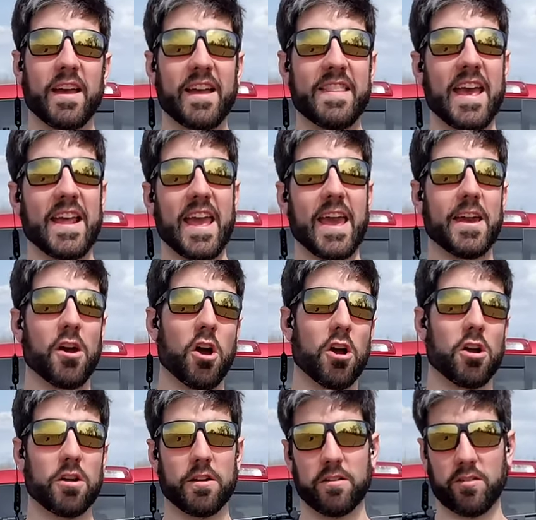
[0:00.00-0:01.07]
and that
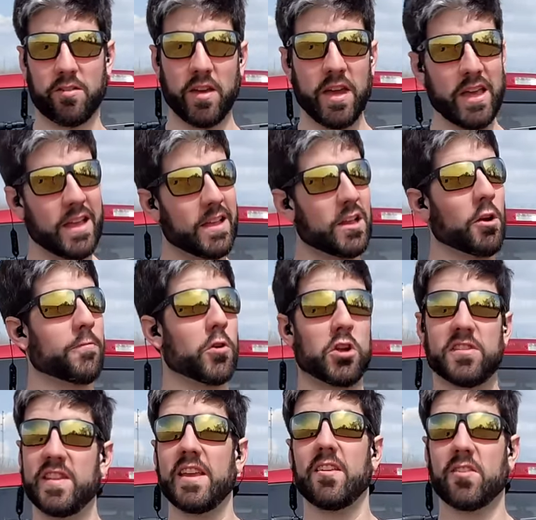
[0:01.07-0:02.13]
AR is, you know, for a
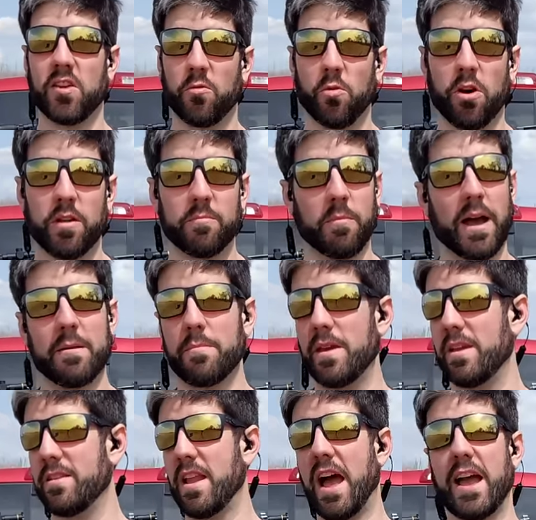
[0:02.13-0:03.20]
decent one, might
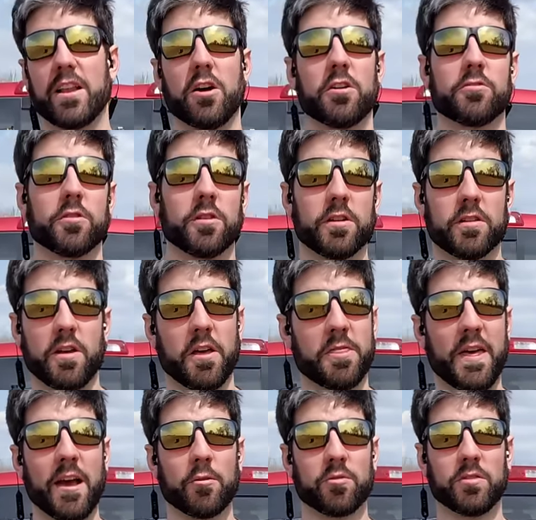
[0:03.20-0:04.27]
be 900,
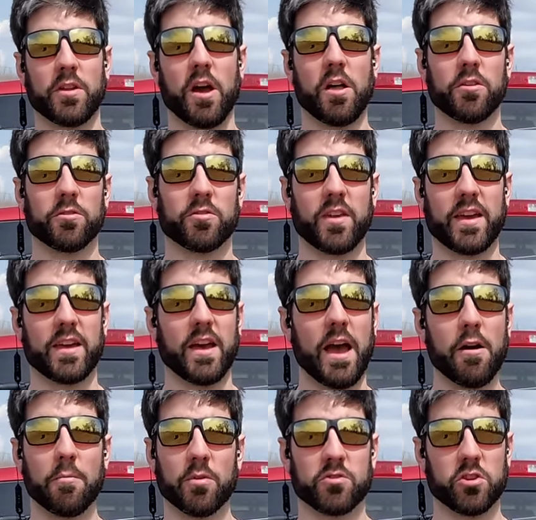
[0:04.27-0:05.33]
$1,000, like I
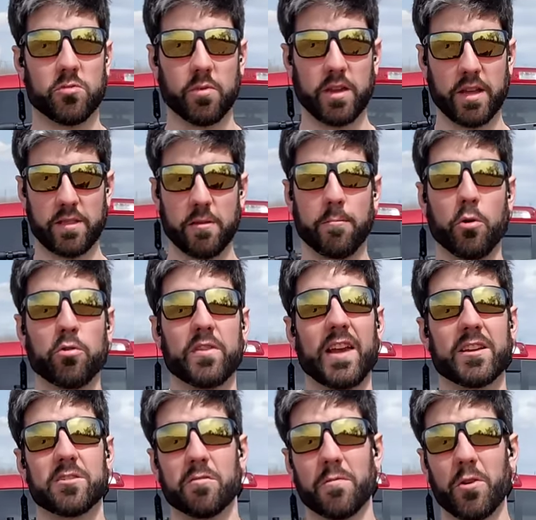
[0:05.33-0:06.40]
almost just want to get the bolt
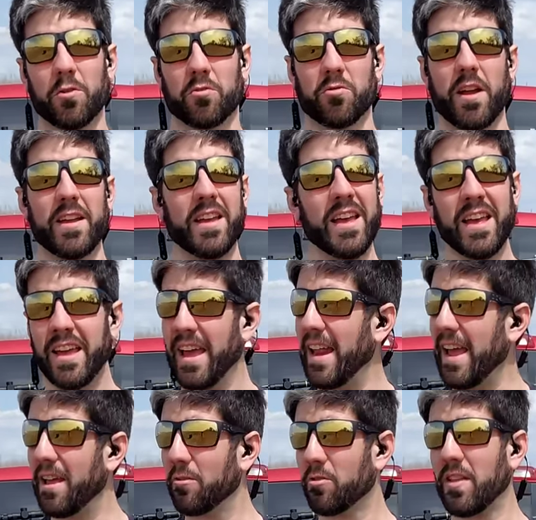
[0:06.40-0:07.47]
action first, right? And
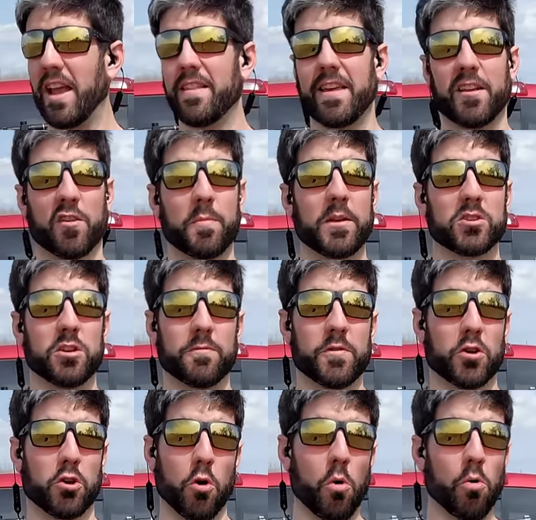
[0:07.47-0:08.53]
I understand that, especially if
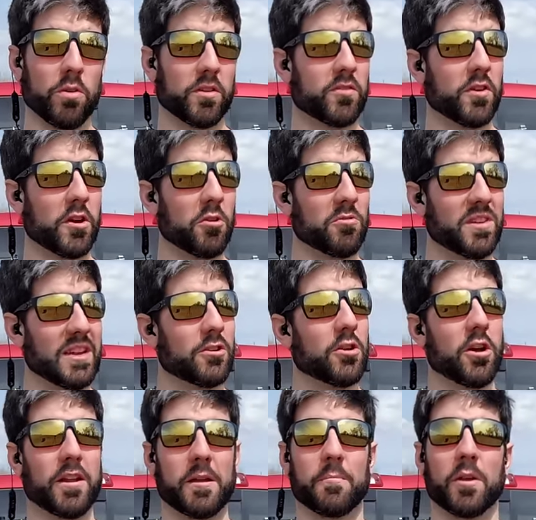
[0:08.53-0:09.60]
your goal is to go deer
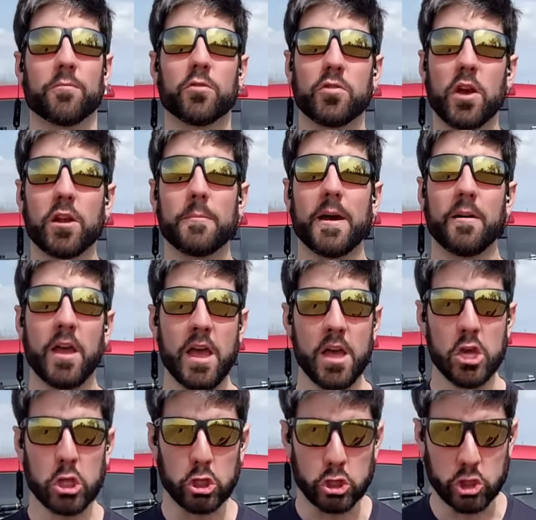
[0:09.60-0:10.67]
hunting. But if we're talking about
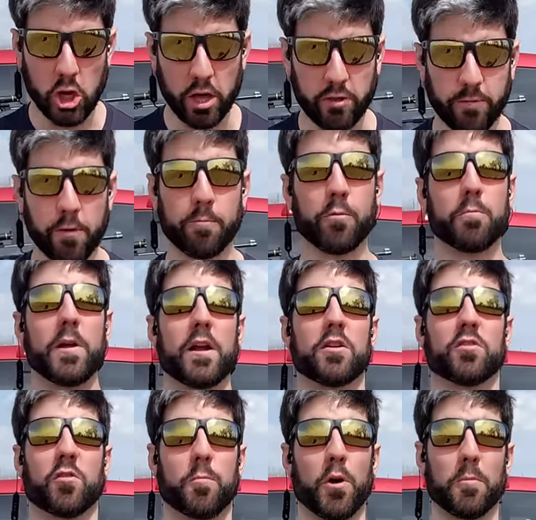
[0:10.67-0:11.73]
just for
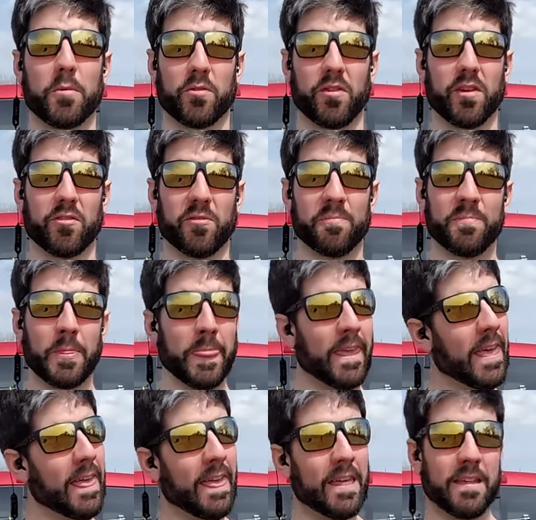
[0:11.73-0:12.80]
preparedness purposes,
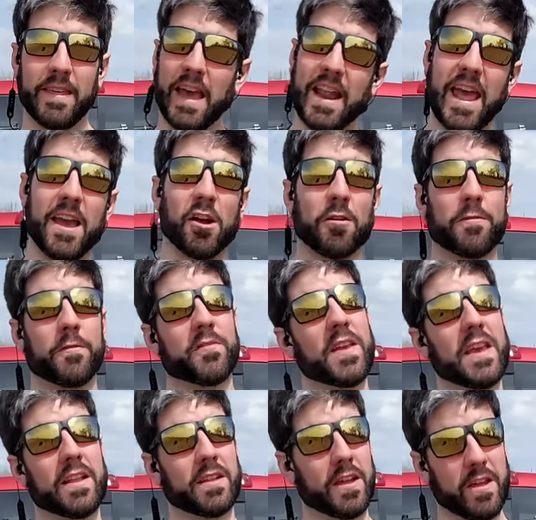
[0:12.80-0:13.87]
that
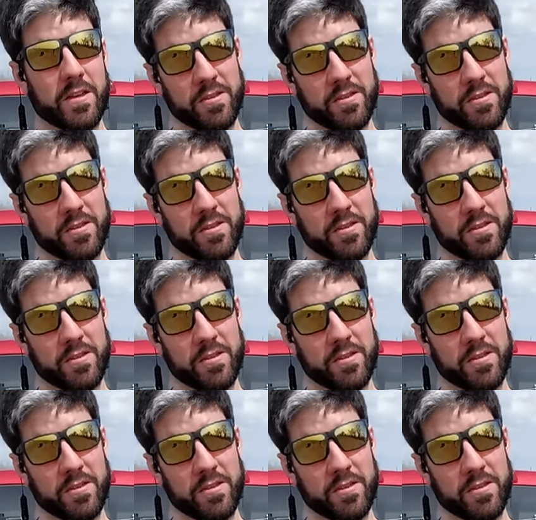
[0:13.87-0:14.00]
AR-15